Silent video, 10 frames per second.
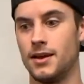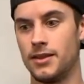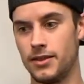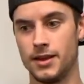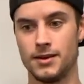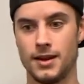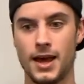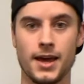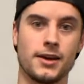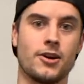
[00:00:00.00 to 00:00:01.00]
then
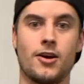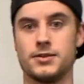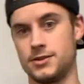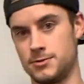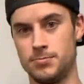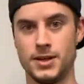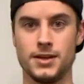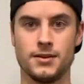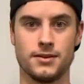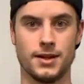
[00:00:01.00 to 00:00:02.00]
A causes
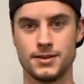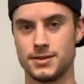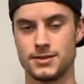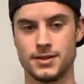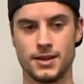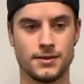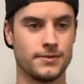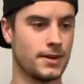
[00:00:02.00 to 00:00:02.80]
B, let's just say.